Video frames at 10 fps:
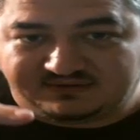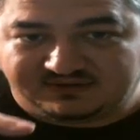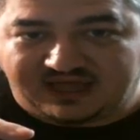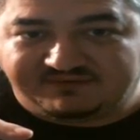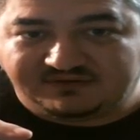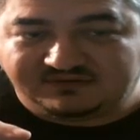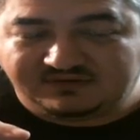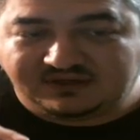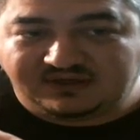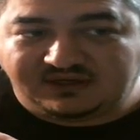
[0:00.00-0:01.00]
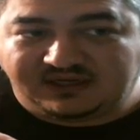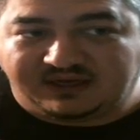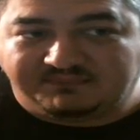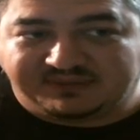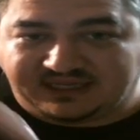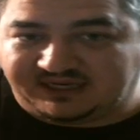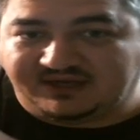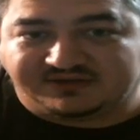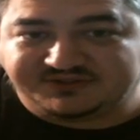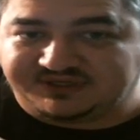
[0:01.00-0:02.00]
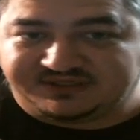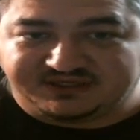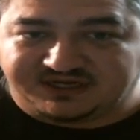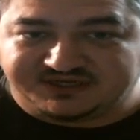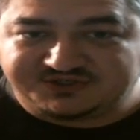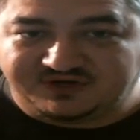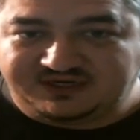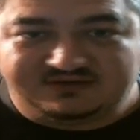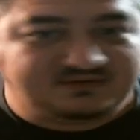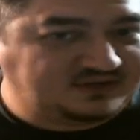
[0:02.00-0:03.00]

level, but then he also did the touchscreen.